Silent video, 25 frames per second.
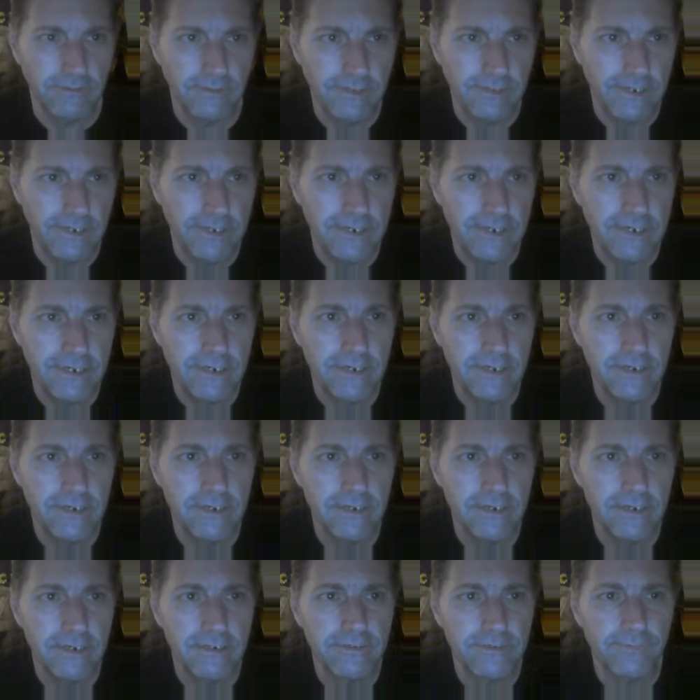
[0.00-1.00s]

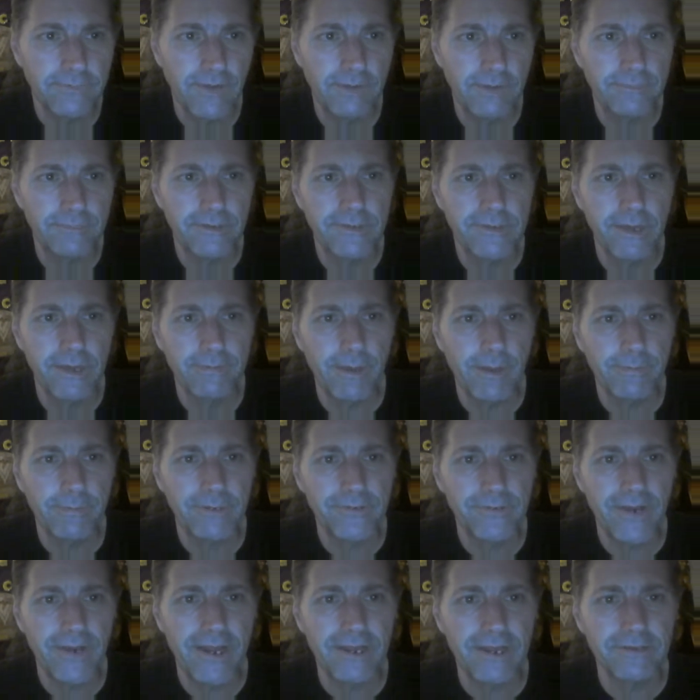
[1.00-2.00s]
is from the
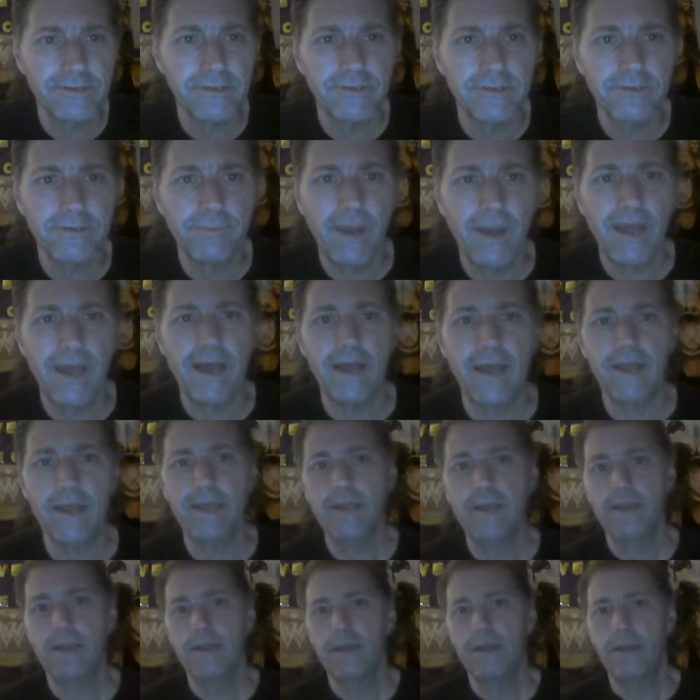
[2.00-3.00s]
WWE tryouts in Dubai
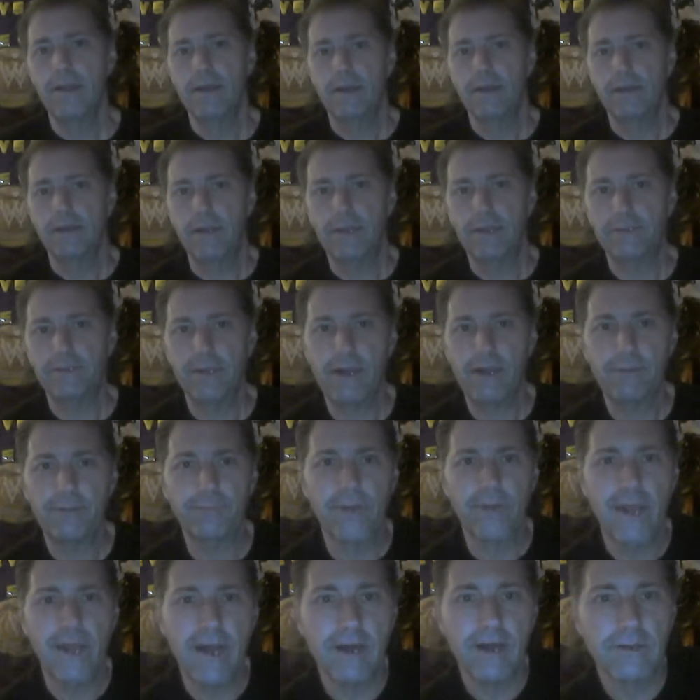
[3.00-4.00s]
at the
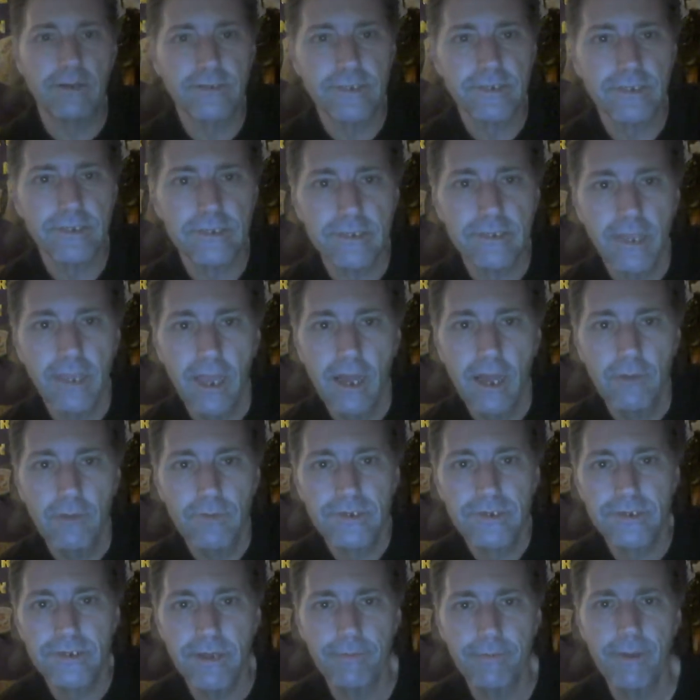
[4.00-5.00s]
Opera House, uh,
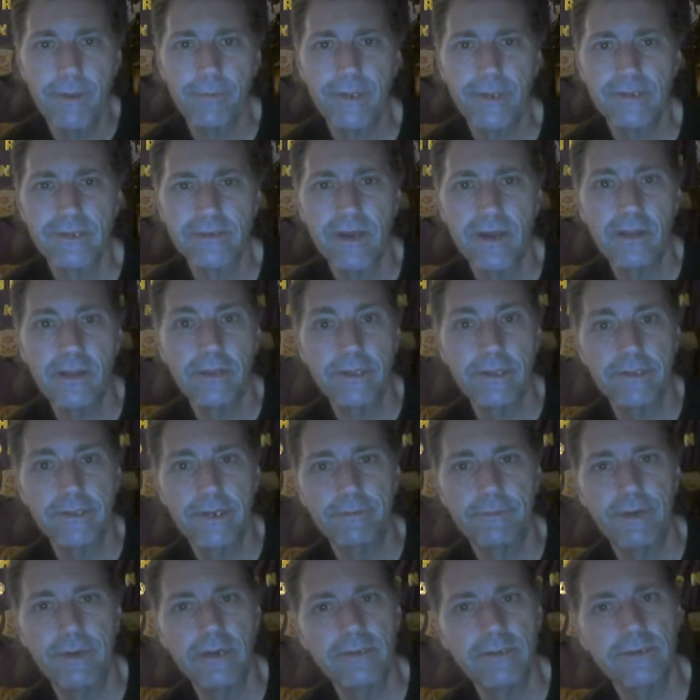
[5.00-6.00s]
which WWE is calling
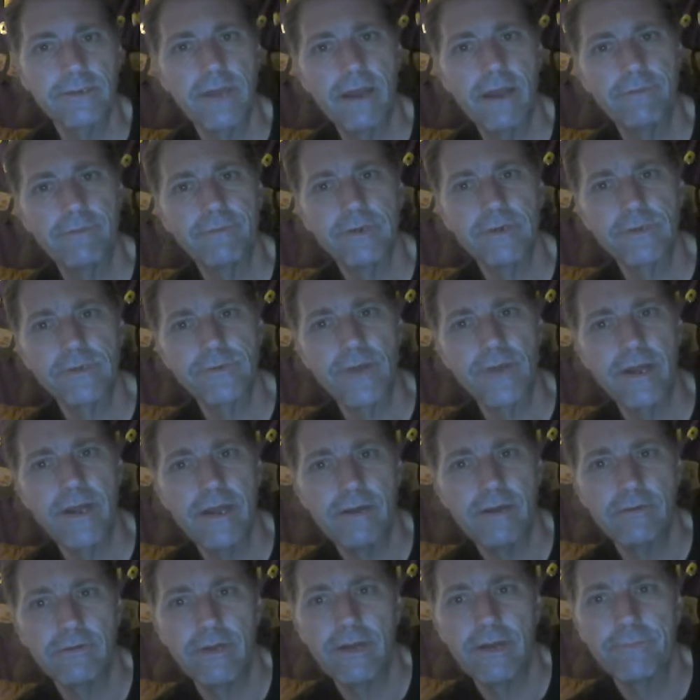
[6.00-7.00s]
their most diverse
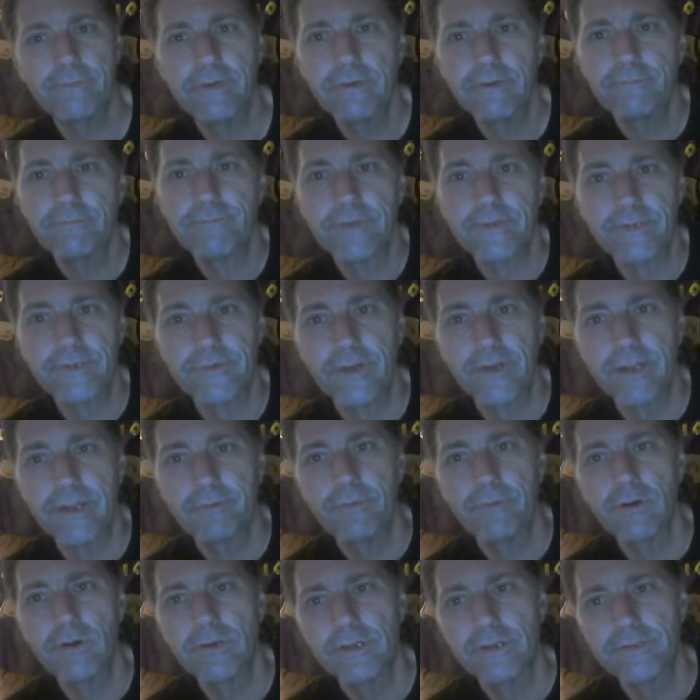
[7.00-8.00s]
tryout ever, featuring
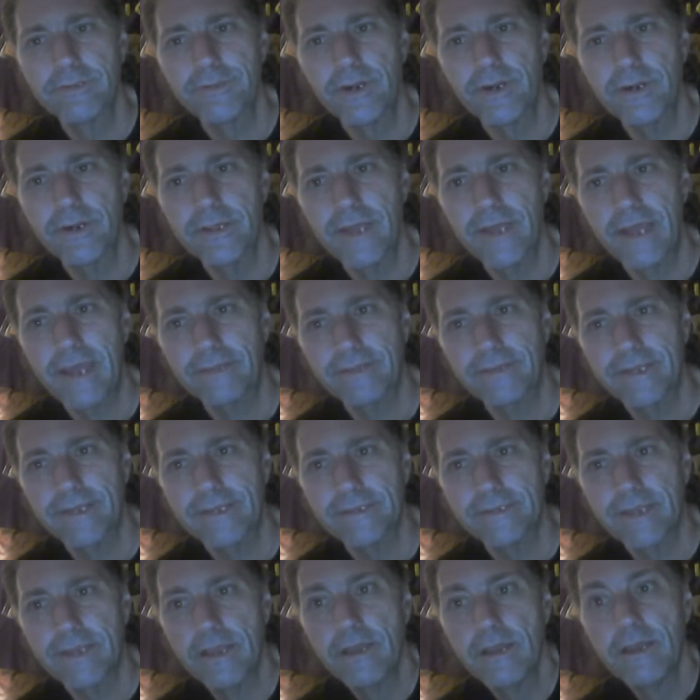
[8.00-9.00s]
more than 30
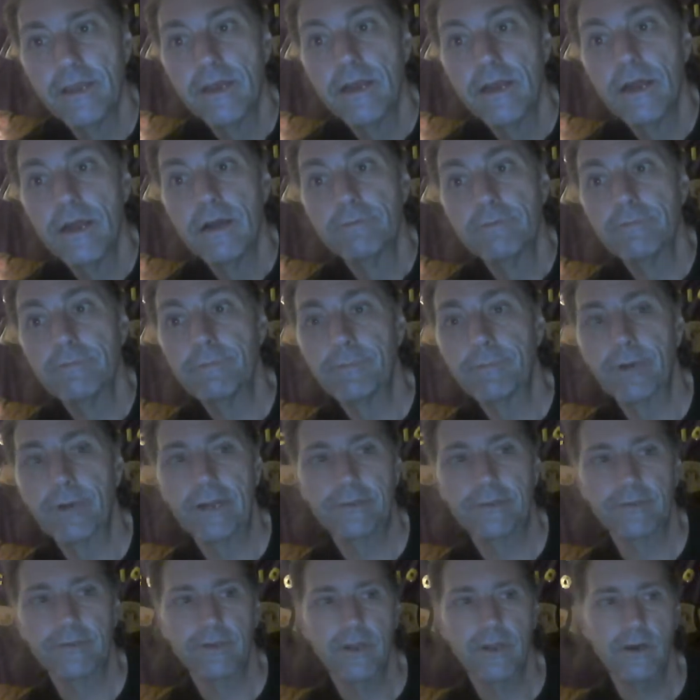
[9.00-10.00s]
athletes from
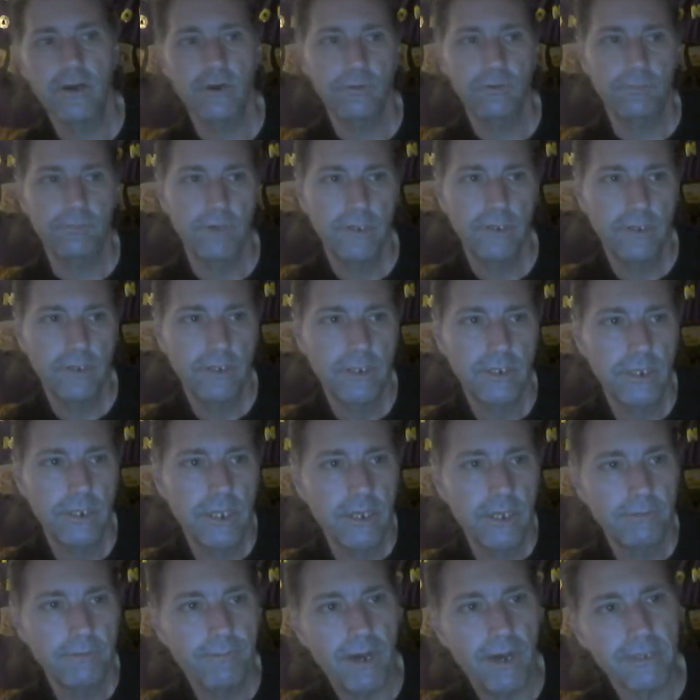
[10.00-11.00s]
around the globe
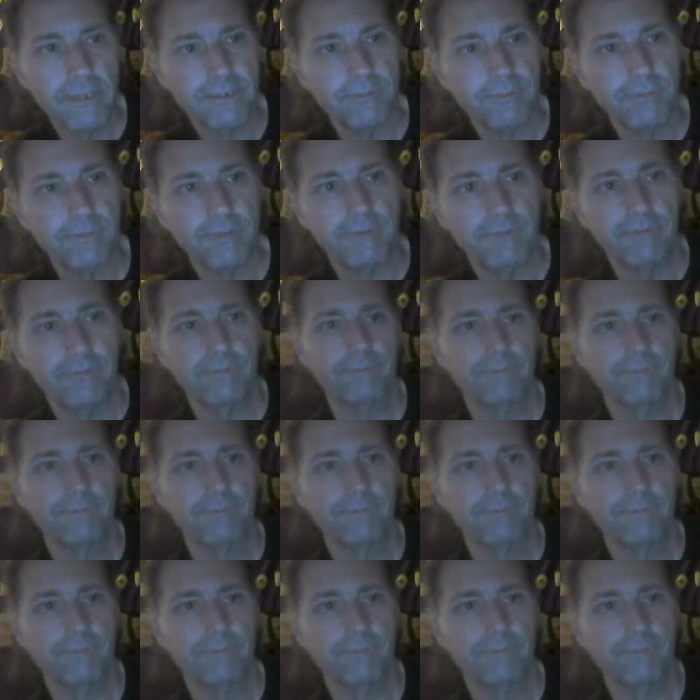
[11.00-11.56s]
possible.